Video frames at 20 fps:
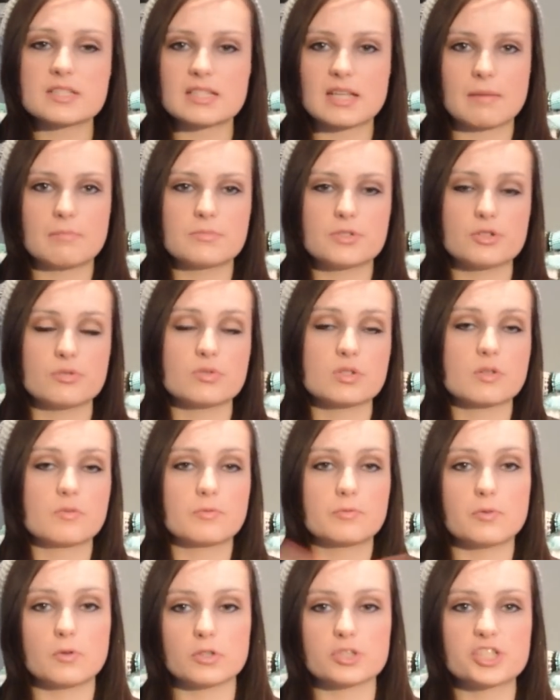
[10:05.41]
Some use
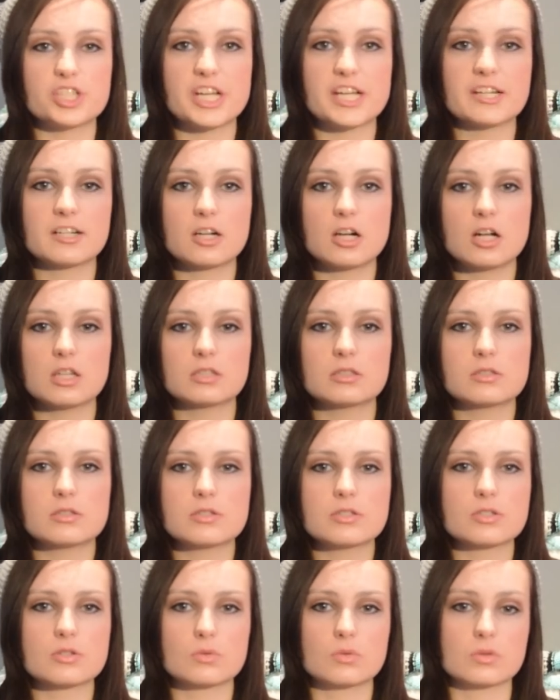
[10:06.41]
full chain
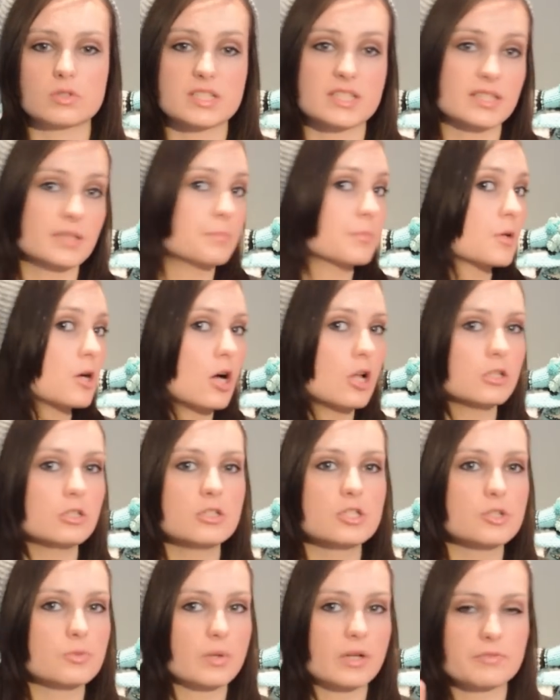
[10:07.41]
collars or slip
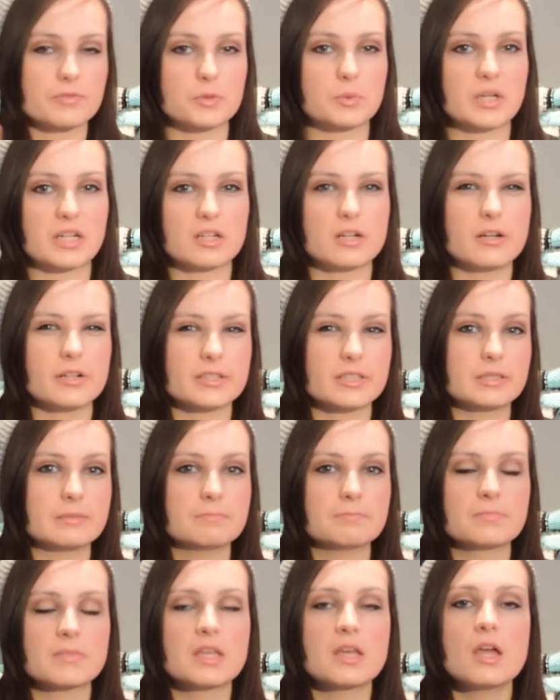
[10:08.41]
collars, whatever you want to call
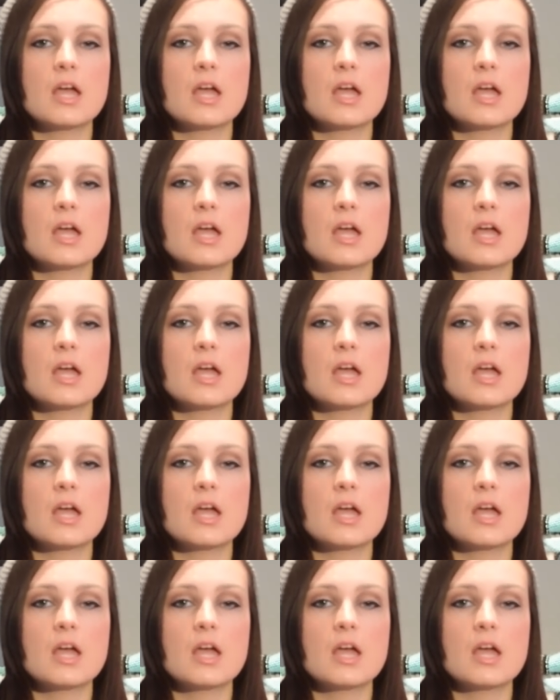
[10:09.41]
them,